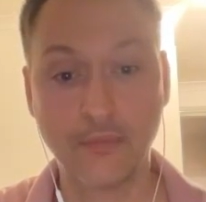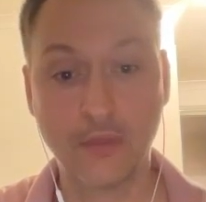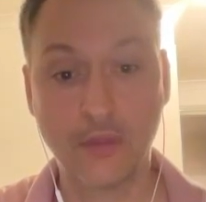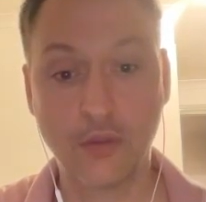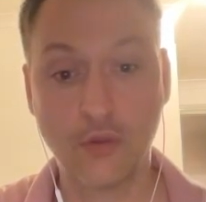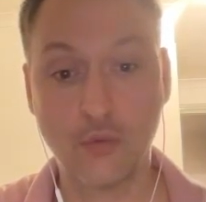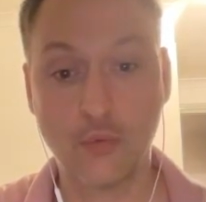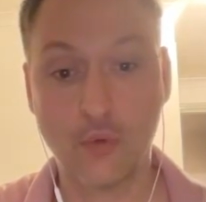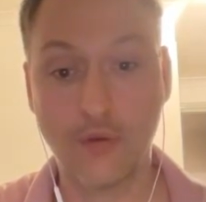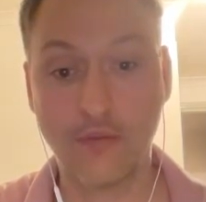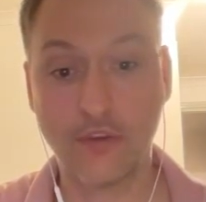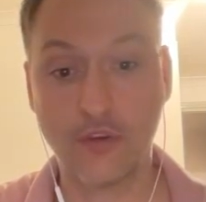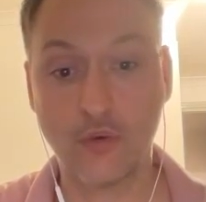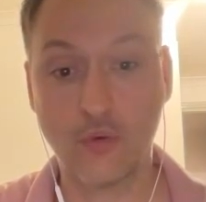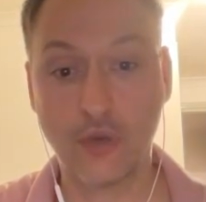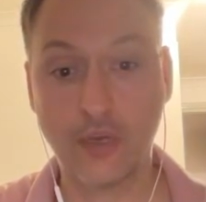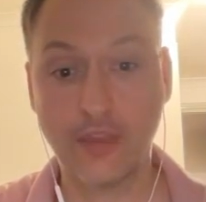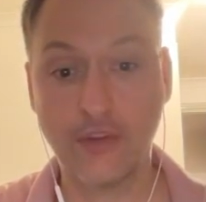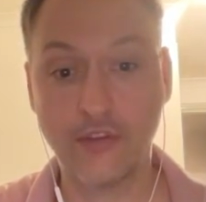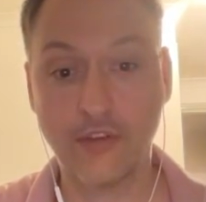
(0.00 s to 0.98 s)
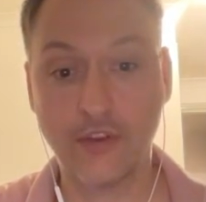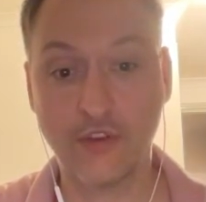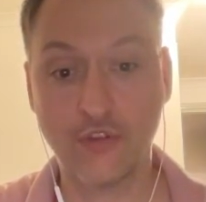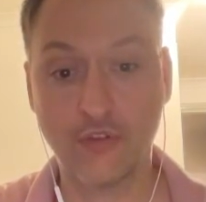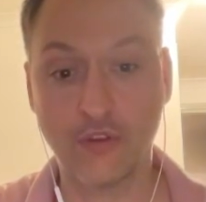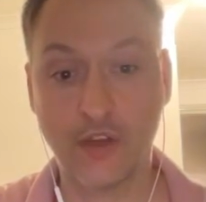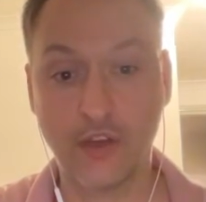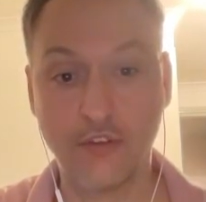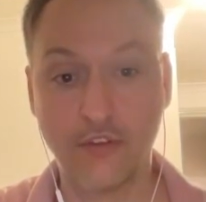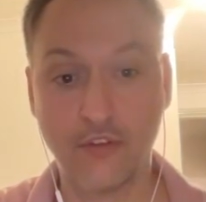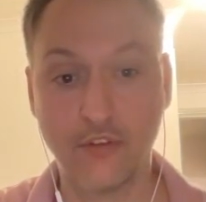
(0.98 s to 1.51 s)
We have the queen
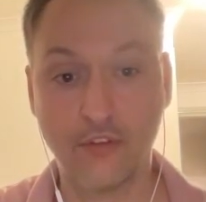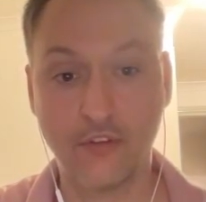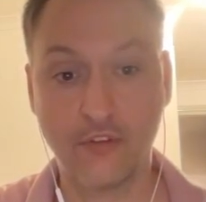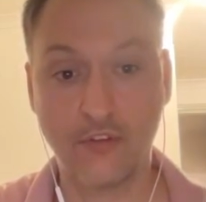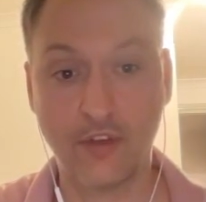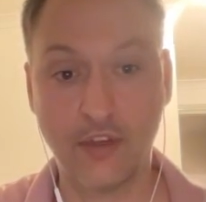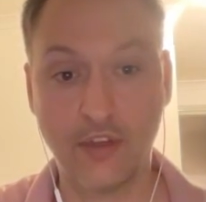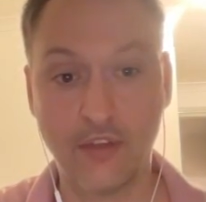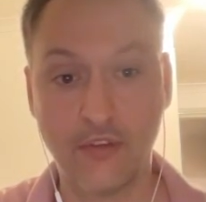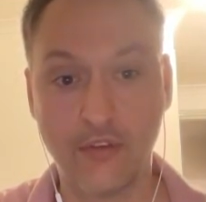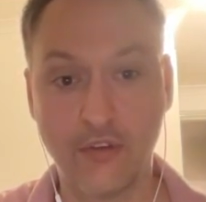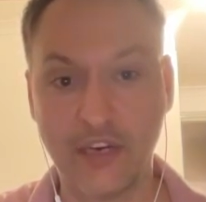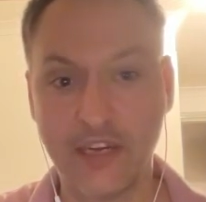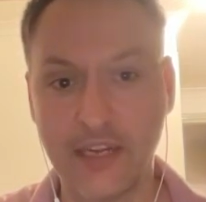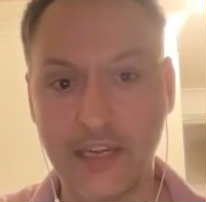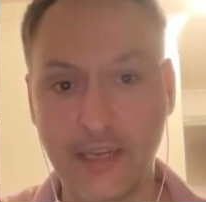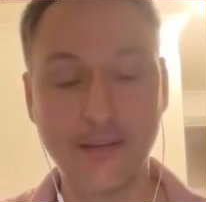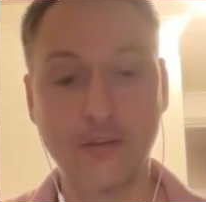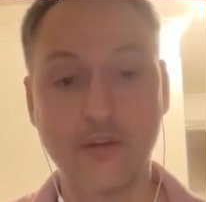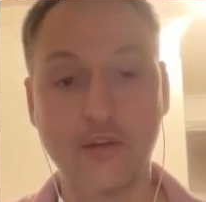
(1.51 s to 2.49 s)
centralizing to d3.